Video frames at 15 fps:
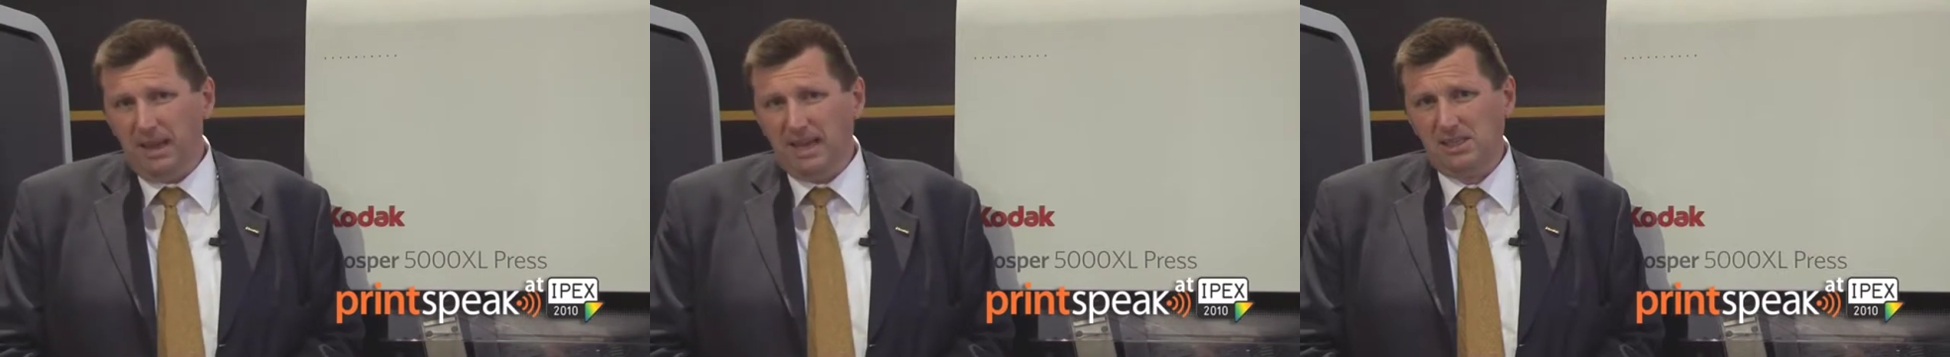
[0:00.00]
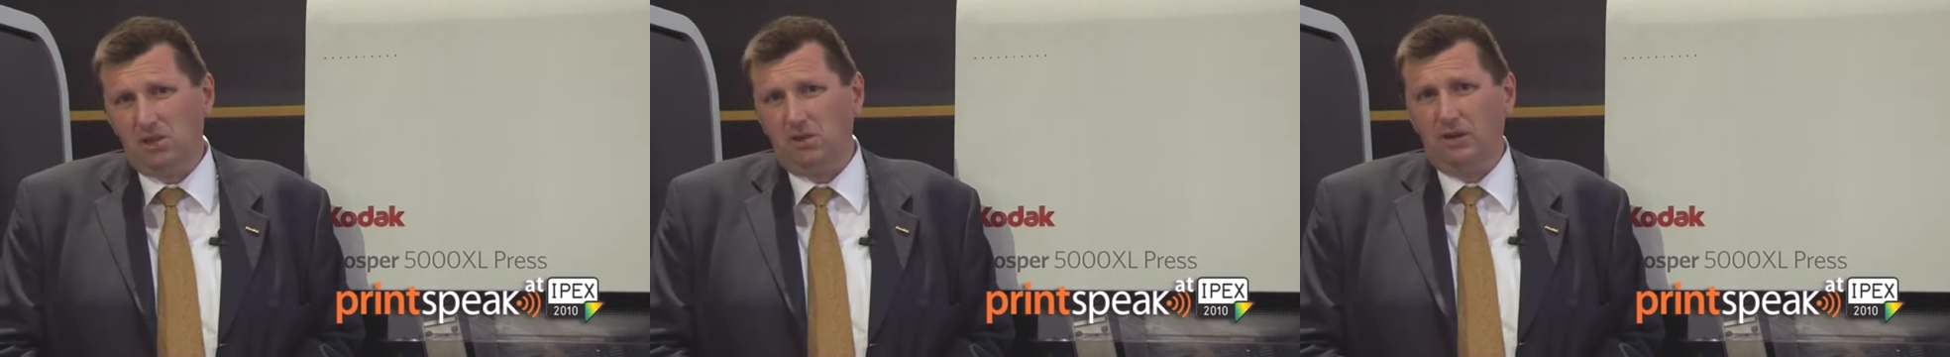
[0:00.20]

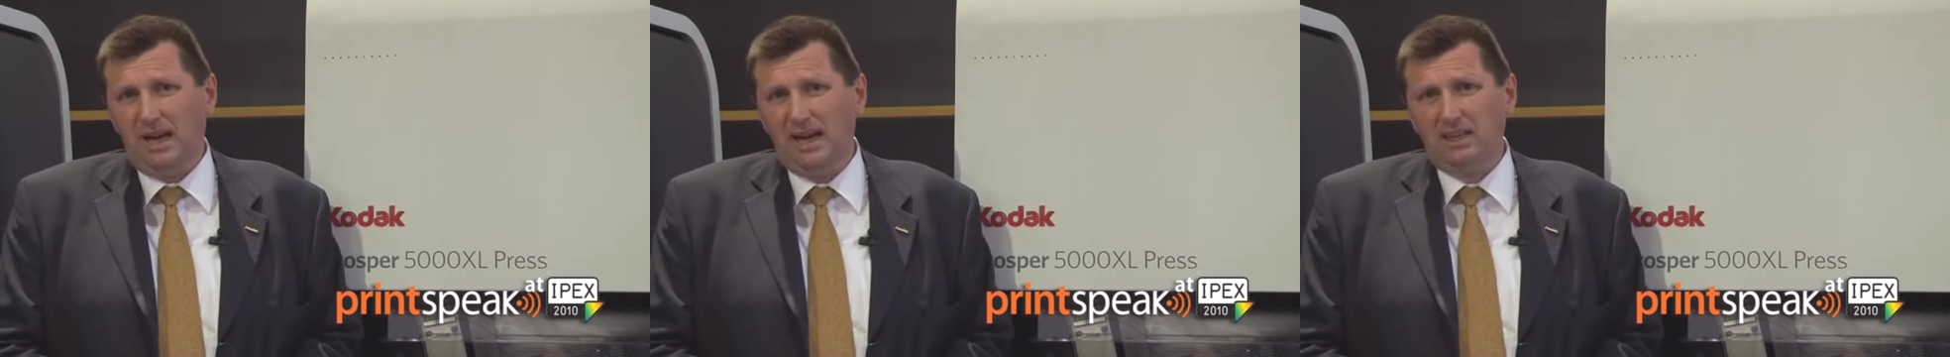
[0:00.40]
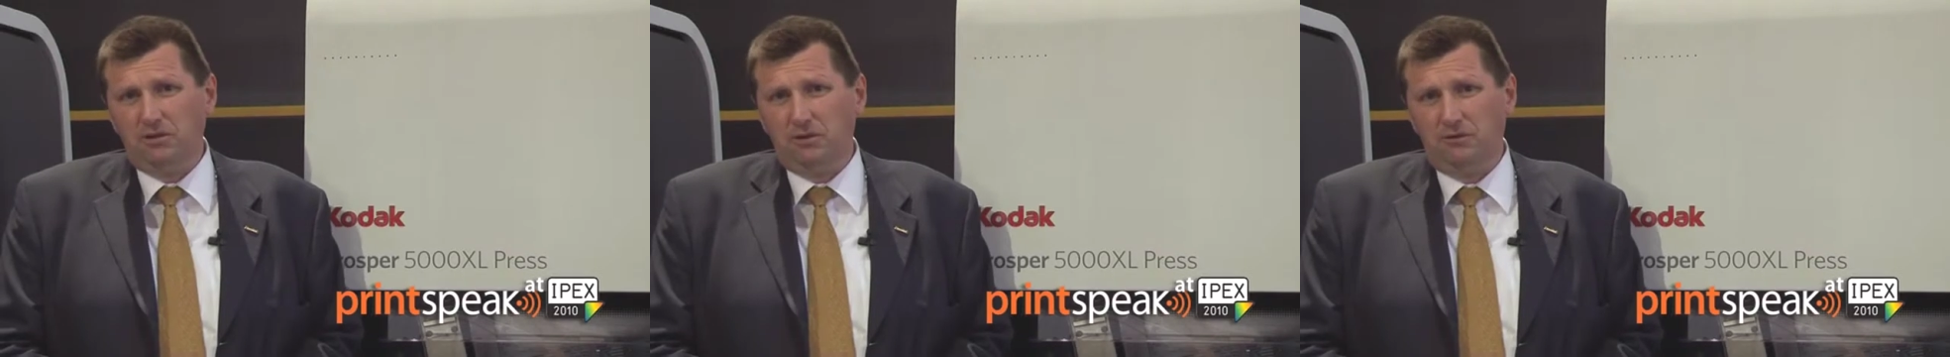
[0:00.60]
based on
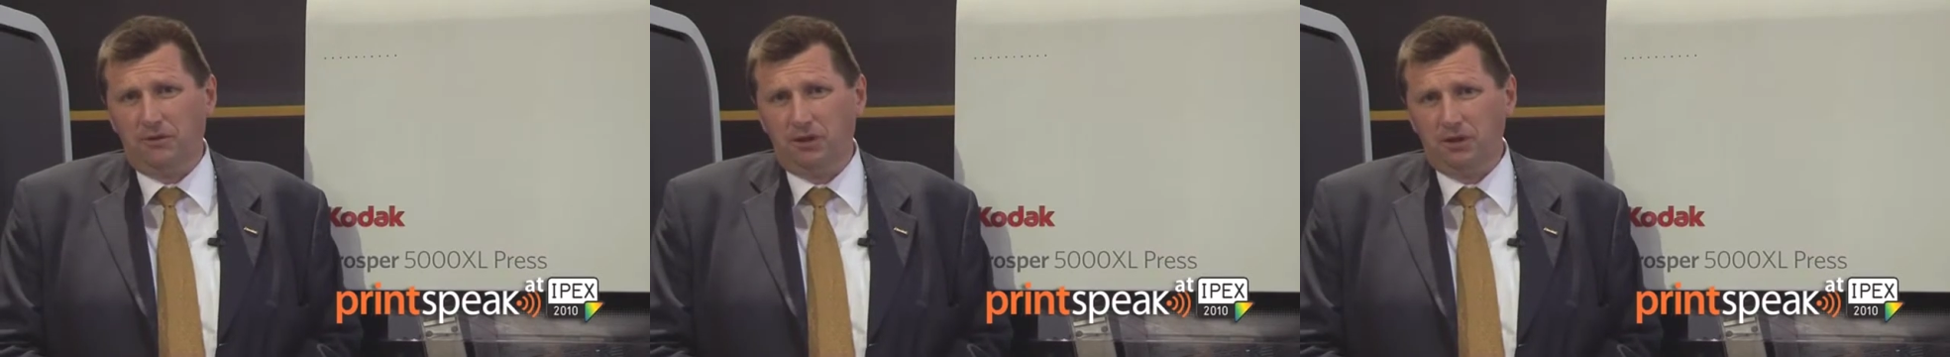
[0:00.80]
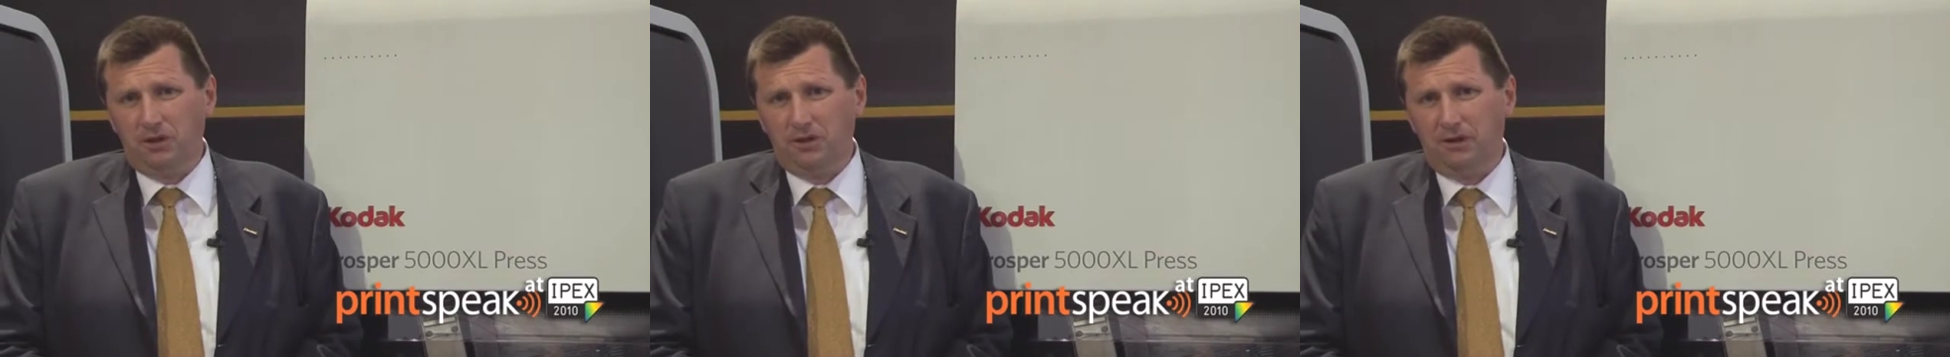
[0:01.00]

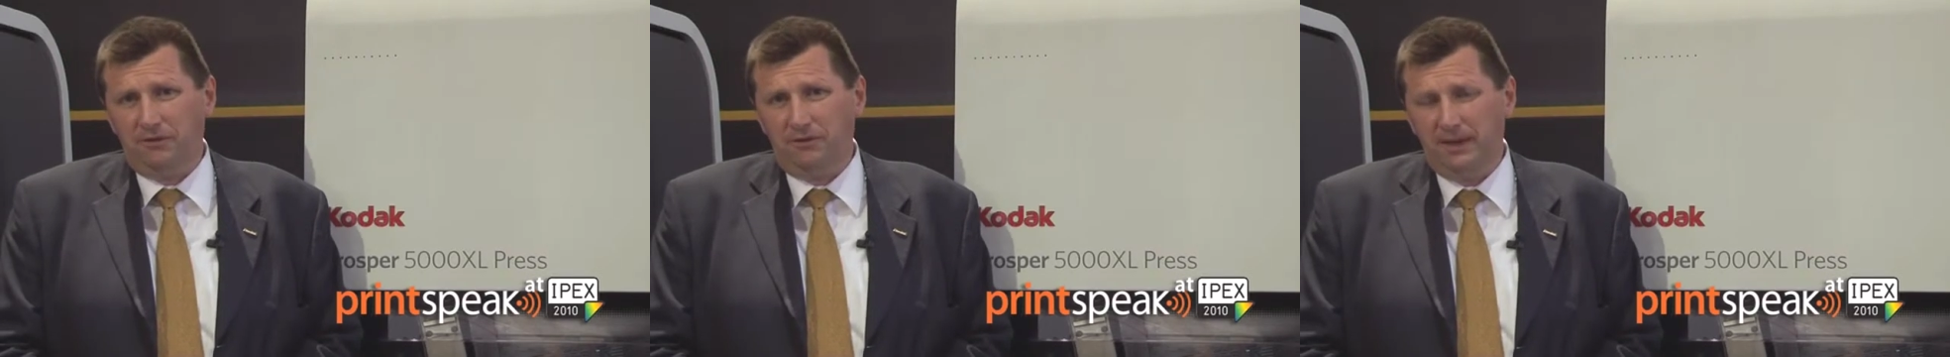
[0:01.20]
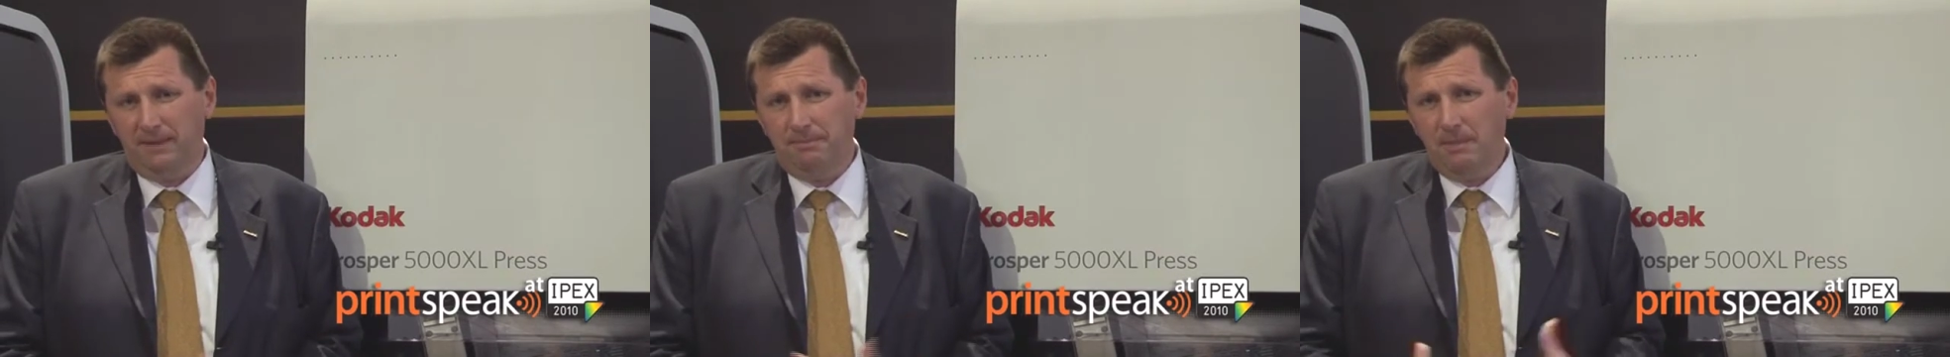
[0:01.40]

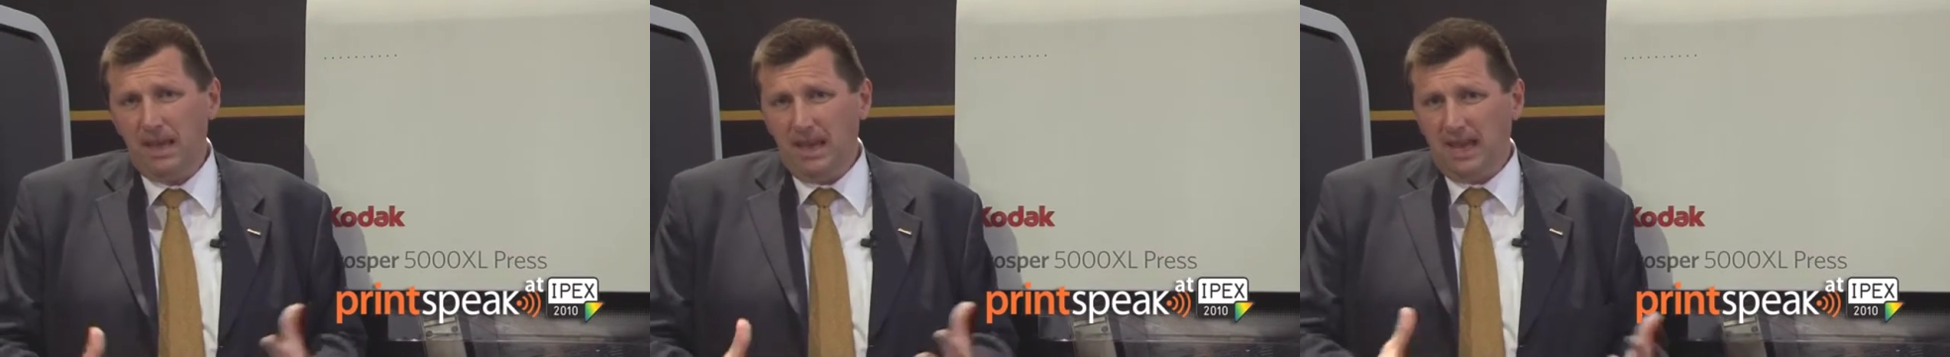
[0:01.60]
electrophotography